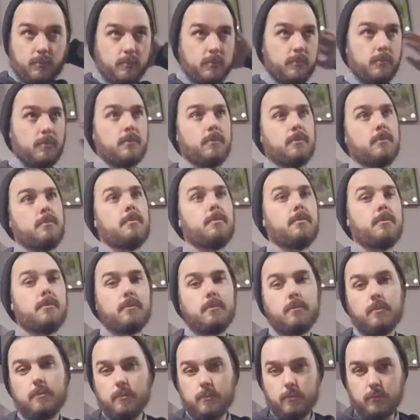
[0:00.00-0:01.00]

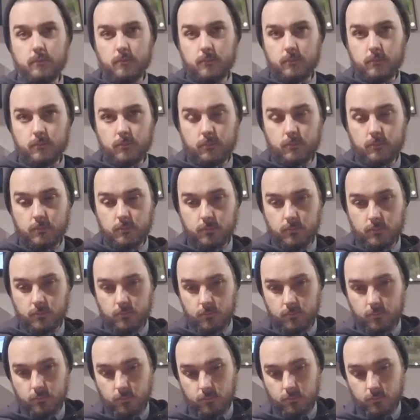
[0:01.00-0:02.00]

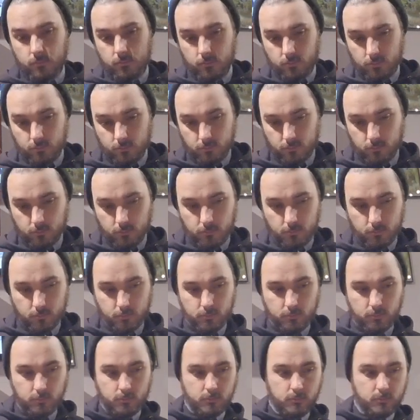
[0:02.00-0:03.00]

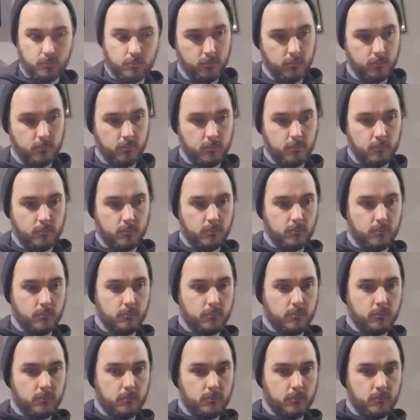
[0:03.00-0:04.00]

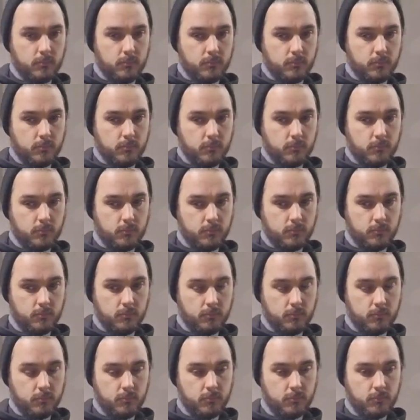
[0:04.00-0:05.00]

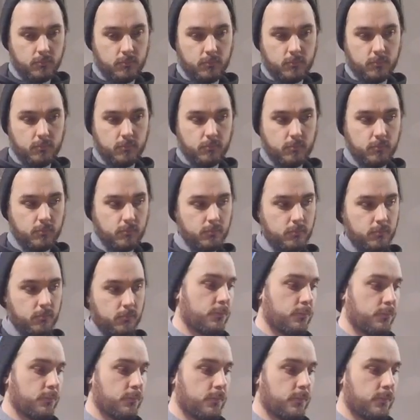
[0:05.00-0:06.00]

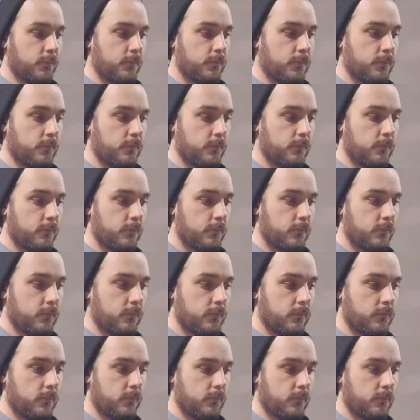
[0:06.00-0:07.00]

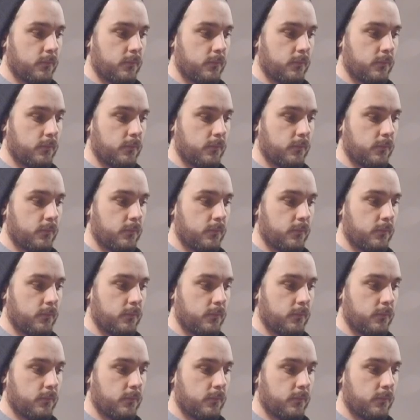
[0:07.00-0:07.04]
(not speaking)